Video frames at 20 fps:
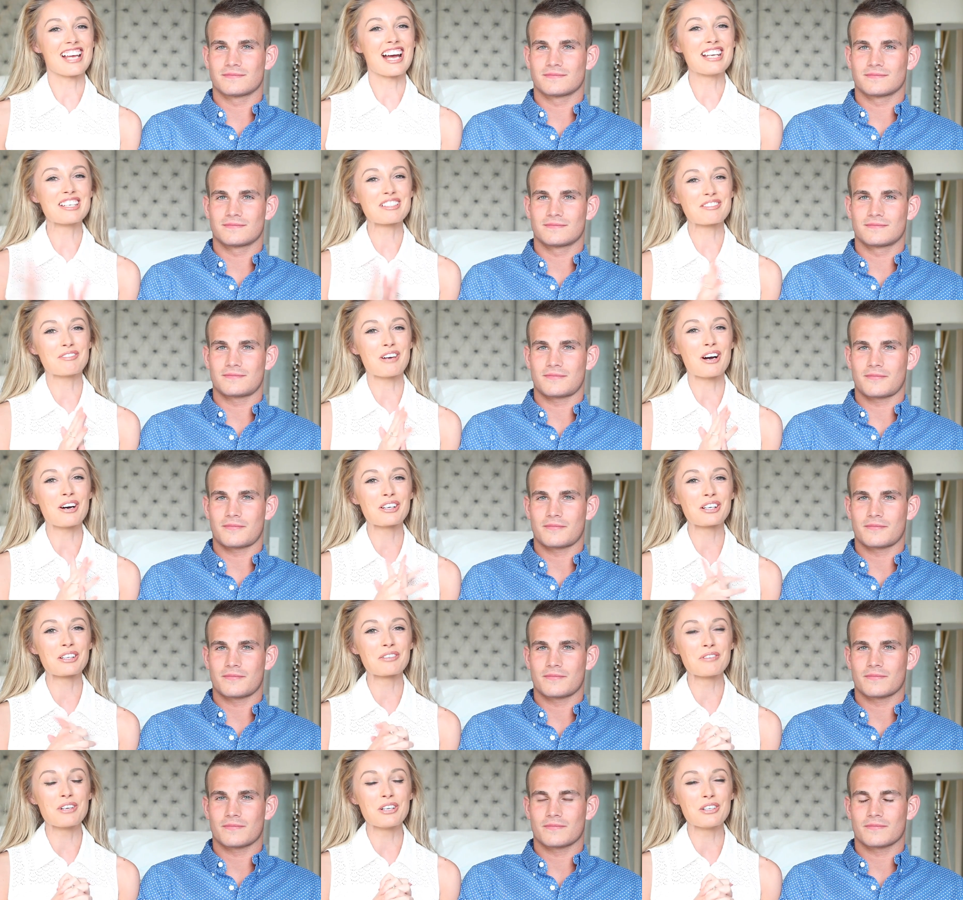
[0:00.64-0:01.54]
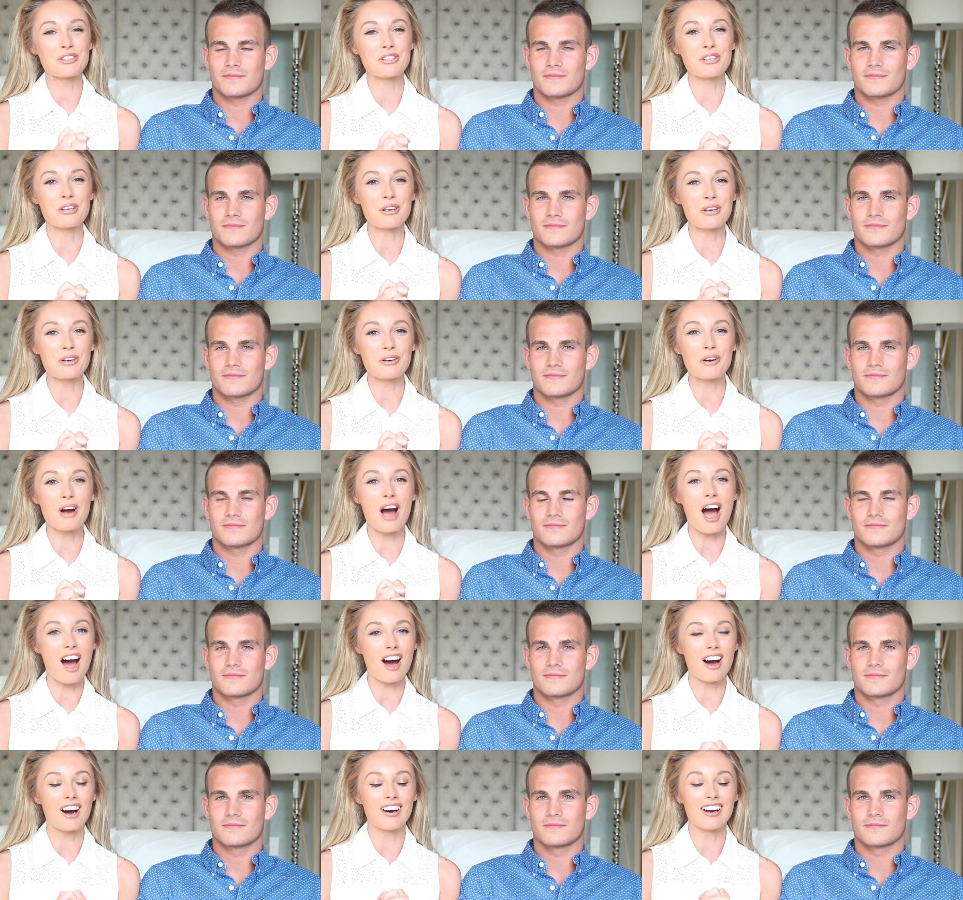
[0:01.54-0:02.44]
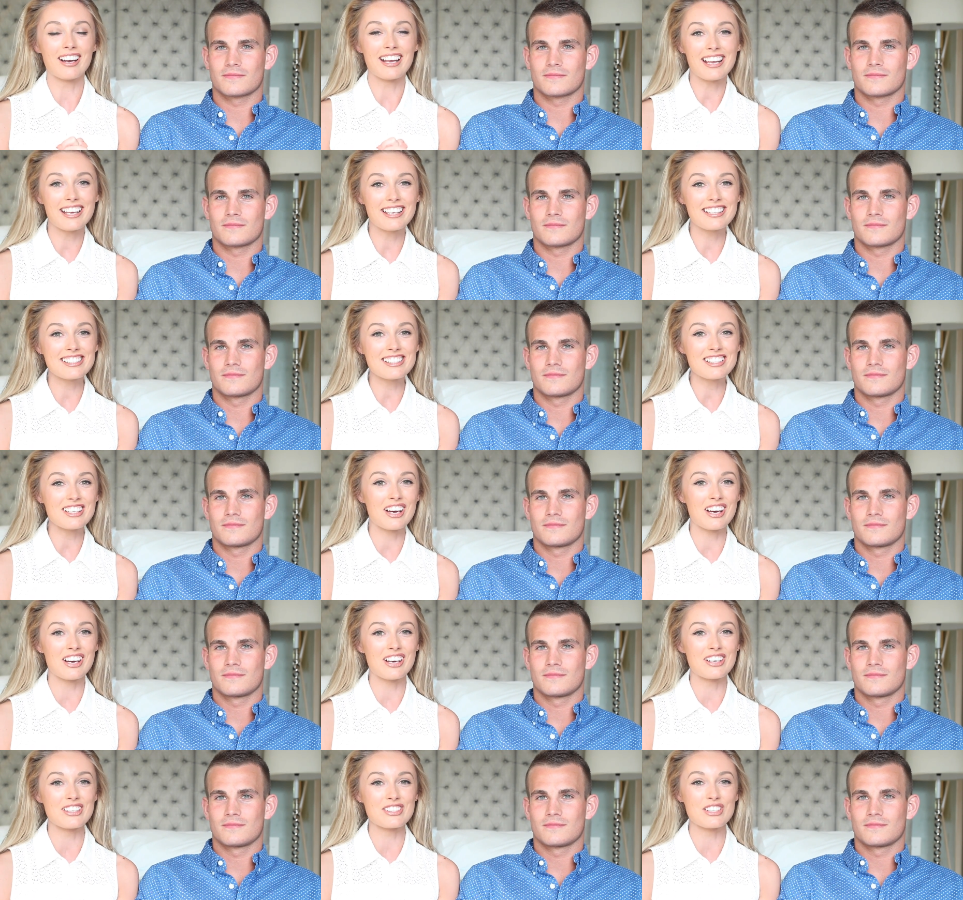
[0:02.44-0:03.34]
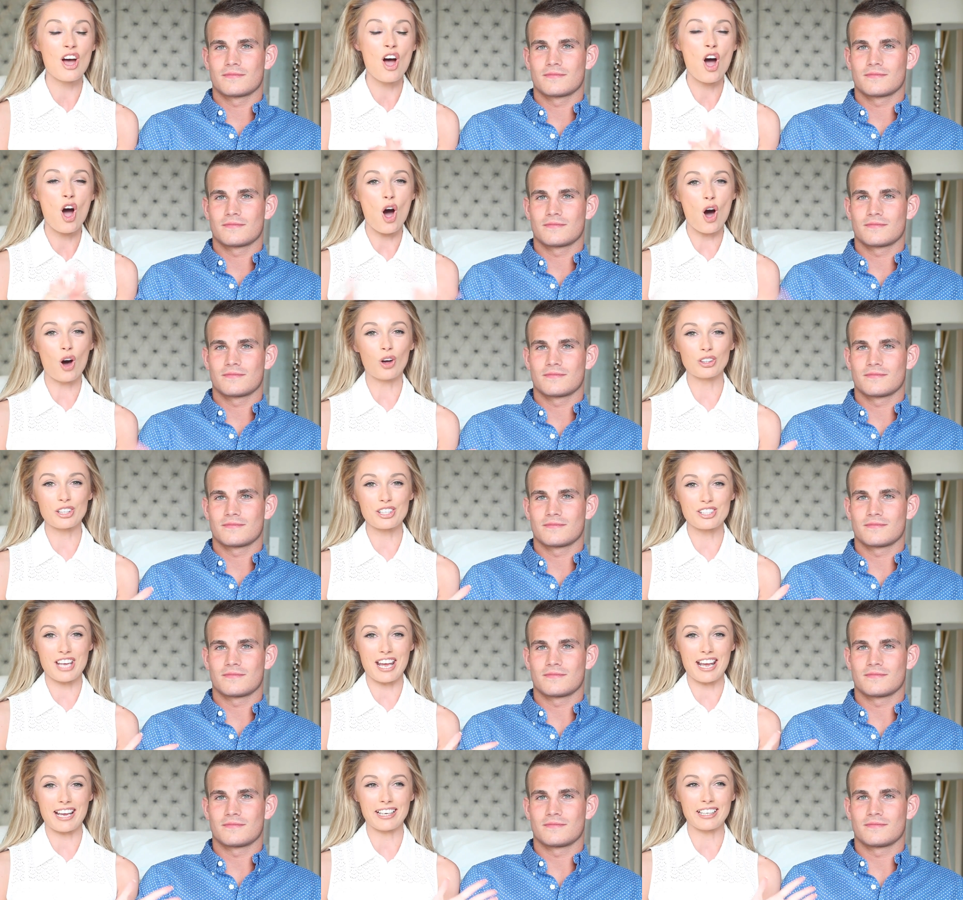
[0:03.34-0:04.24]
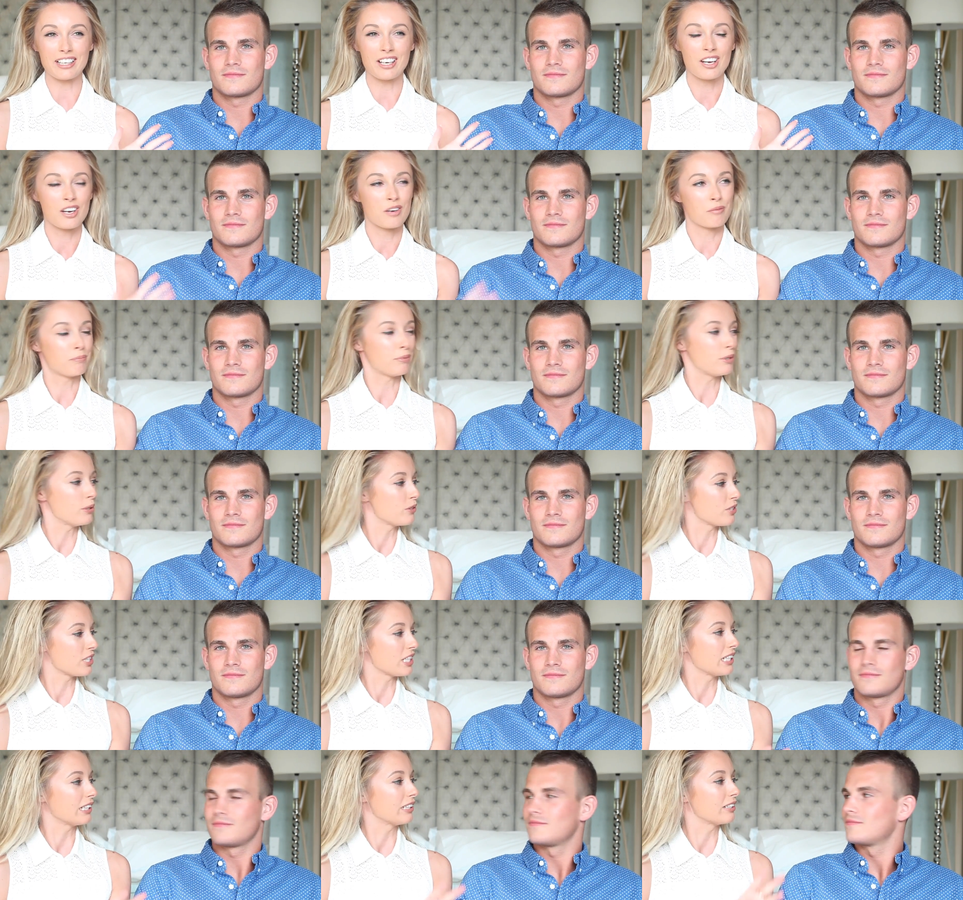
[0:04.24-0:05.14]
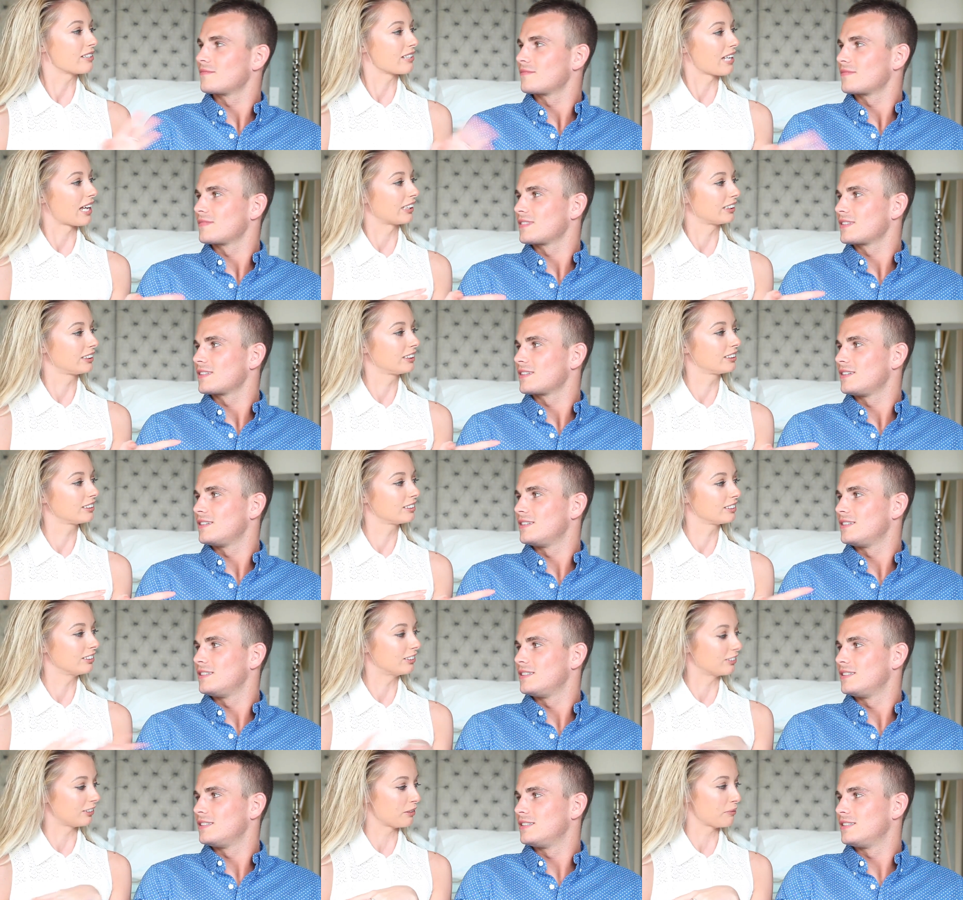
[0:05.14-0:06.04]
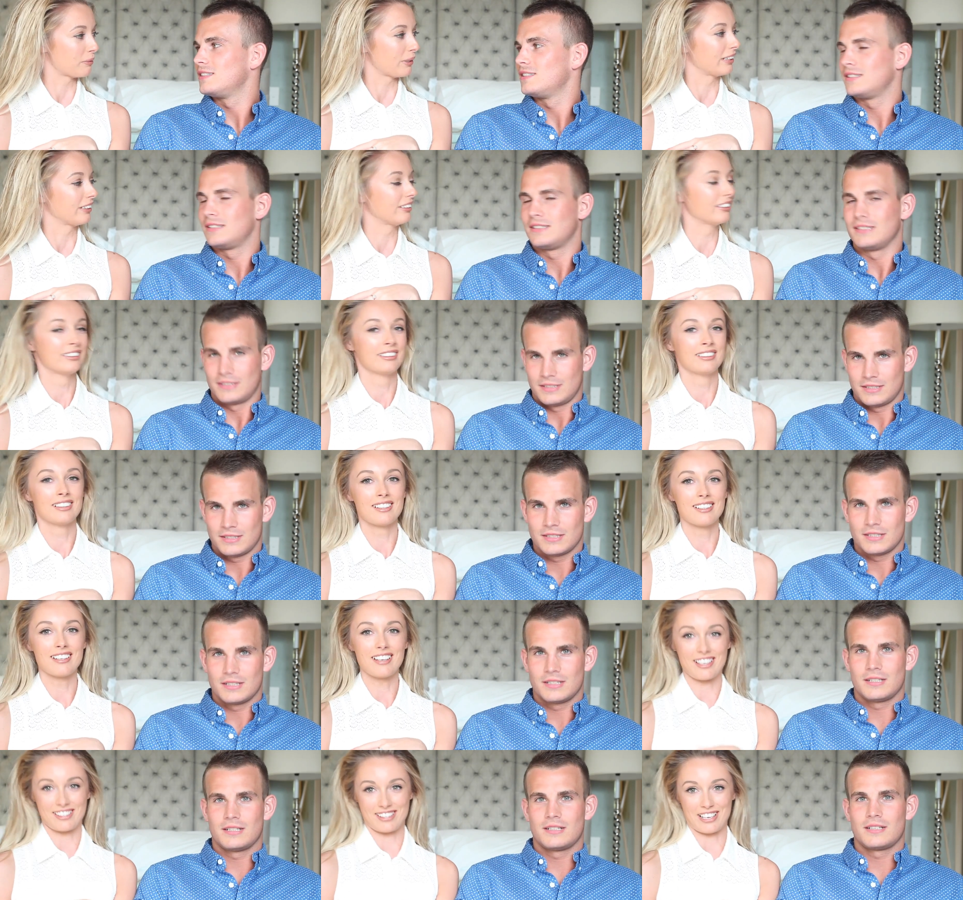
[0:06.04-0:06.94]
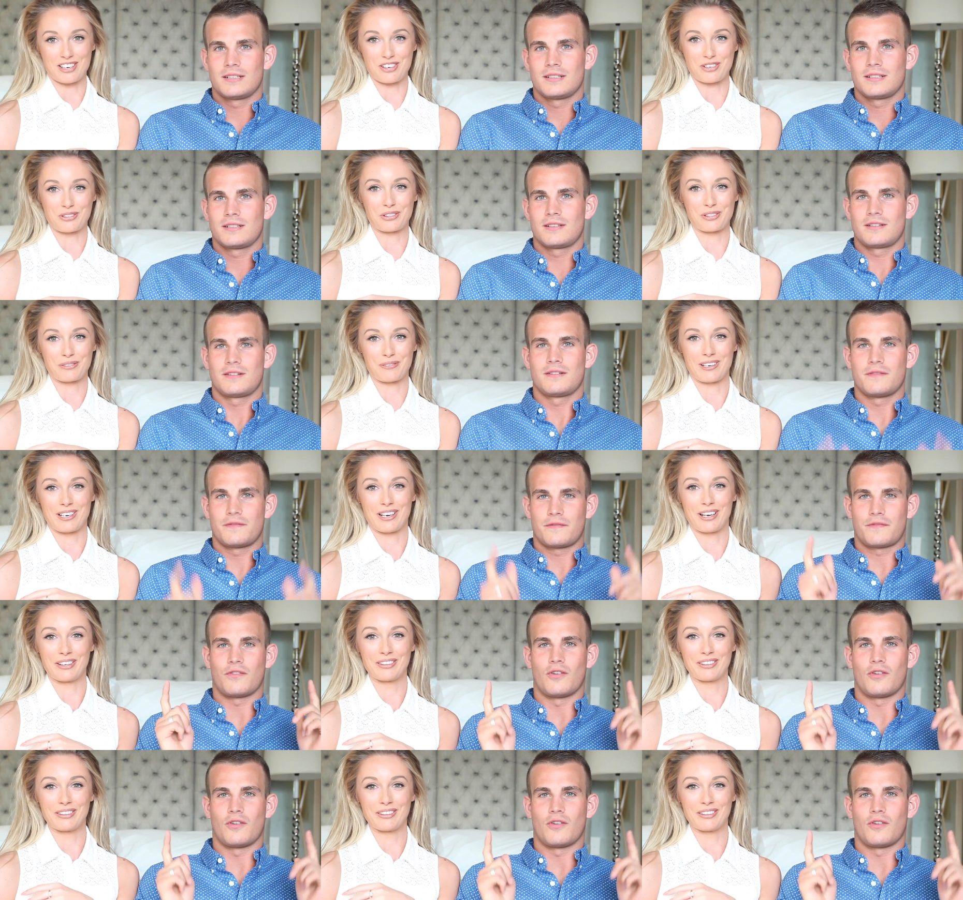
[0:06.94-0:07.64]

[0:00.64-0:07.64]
Speaker 1: and welcome to our His and Hers holiday beauty slash grooming essentials video.